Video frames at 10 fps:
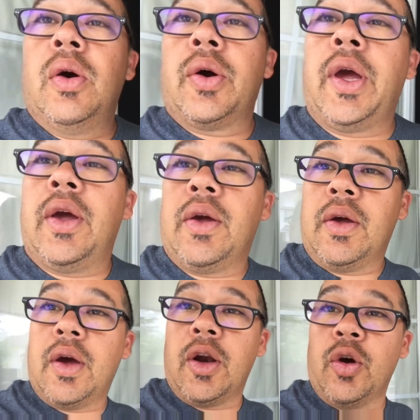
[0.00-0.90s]
Okay,
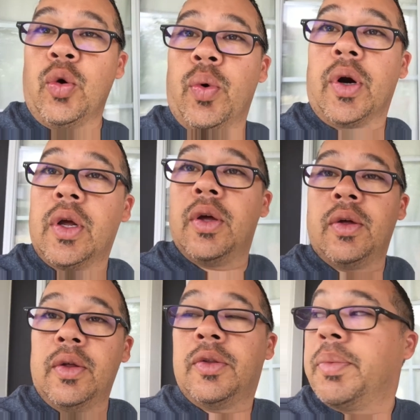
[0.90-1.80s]
gotta go to work.
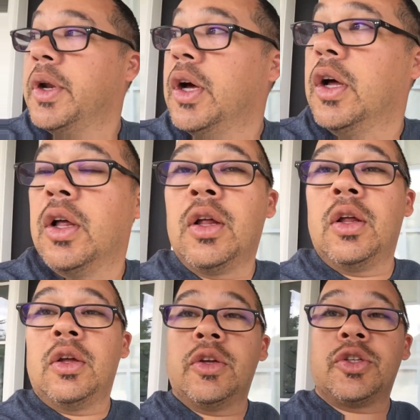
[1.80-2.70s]
It's been a
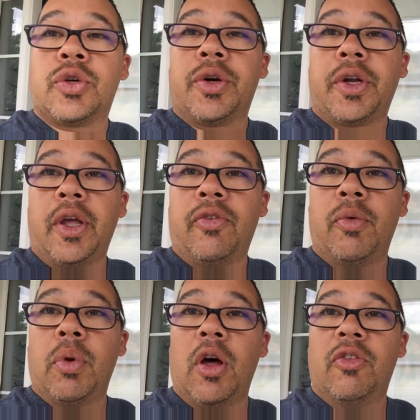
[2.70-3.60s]
short day for
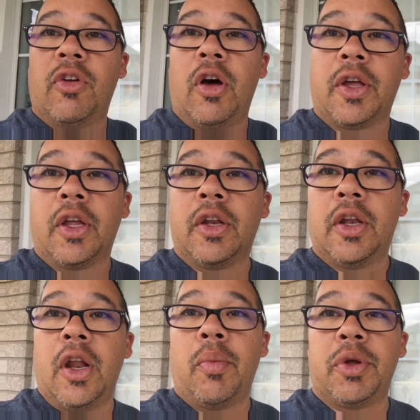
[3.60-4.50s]

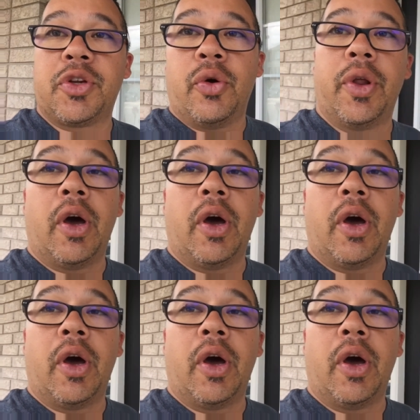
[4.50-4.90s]
vlogging, not much going